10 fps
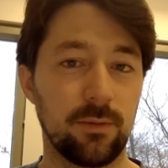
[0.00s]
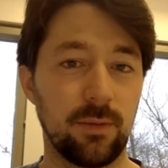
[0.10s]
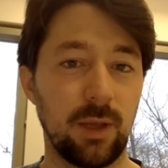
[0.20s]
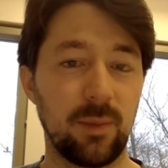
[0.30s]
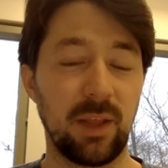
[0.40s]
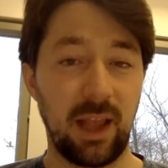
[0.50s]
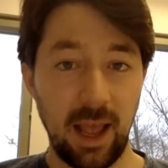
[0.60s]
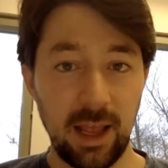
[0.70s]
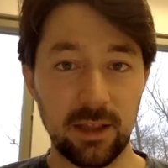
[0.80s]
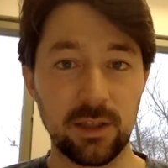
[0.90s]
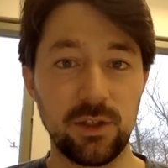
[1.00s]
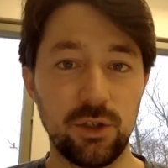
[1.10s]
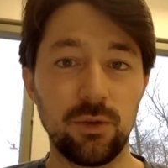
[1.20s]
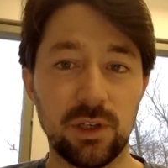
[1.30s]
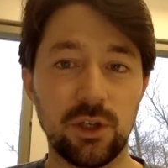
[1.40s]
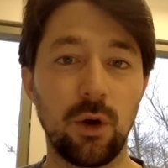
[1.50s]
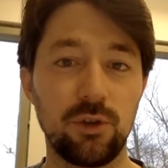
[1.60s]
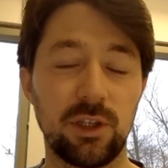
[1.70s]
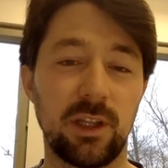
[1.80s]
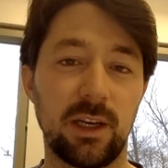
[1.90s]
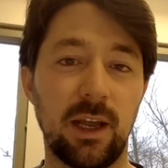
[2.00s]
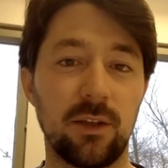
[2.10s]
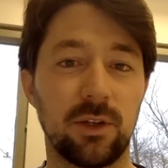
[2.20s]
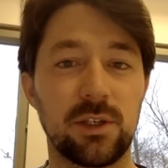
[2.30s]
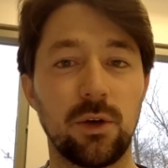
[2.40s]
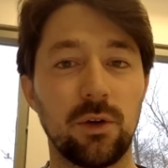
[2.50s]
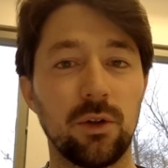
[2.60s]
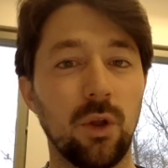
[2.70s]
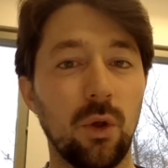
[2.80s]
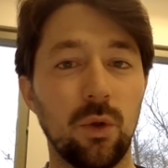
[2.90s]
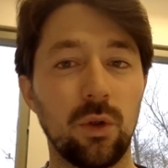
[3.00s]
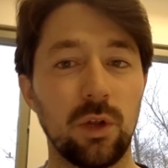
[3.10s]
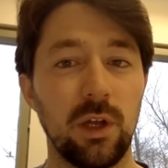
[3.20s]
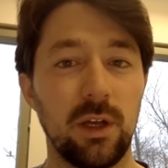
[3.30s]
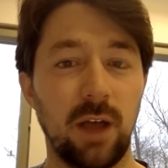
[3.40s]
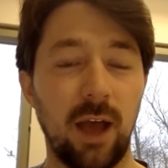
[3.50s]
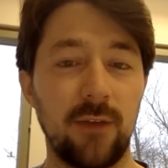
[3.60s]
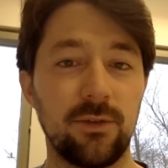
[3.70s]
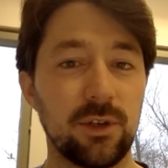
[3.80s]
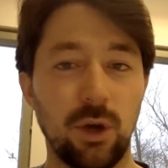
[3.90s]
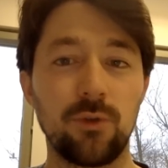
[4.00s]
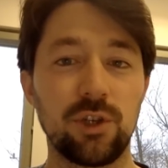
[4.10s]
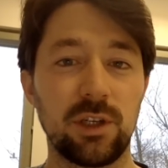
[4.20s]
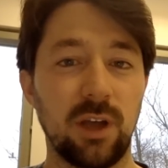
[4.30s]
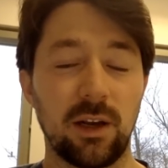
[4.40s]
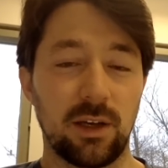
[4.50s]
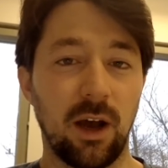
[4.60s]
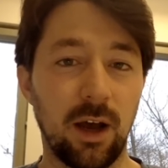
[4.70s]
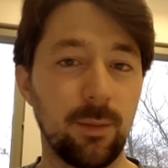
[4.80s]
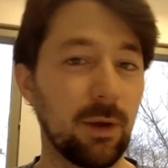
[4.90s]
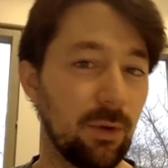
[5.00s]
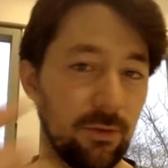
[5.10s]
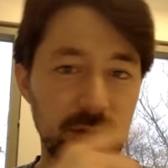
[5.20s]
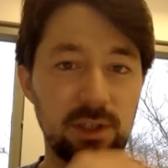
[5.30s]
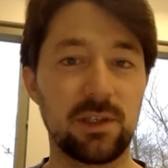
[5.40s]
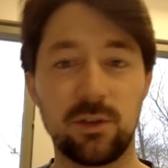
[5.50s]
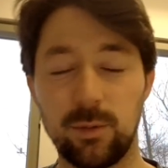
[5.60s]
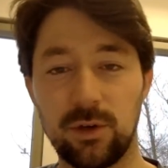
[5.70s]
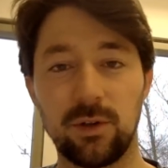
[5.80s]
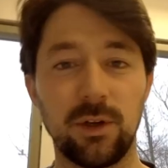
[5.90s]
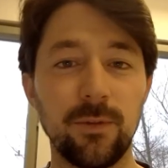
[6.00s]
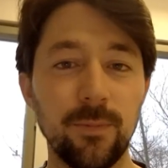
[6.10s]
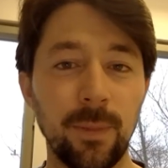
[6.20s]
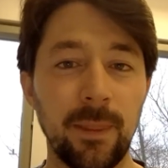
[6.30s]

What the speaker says: Like, be like, hey, let's do this coaching thing together. Let's go to lol-coaching.com. I referenced this a little bit earlier.